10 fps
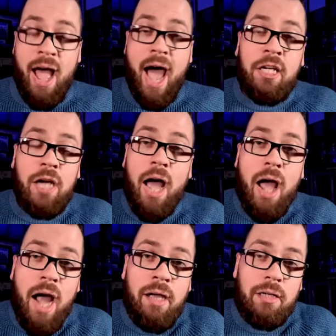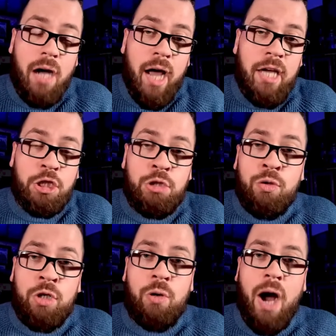And I
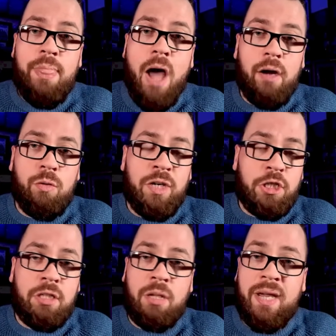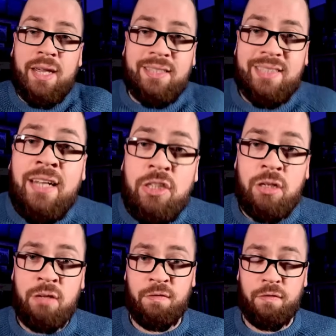assure you, I'm not wishing to be
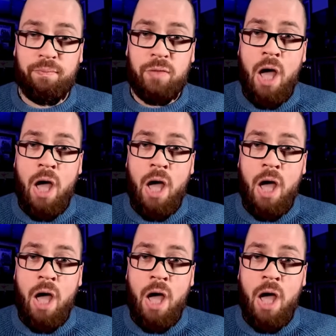insensitive.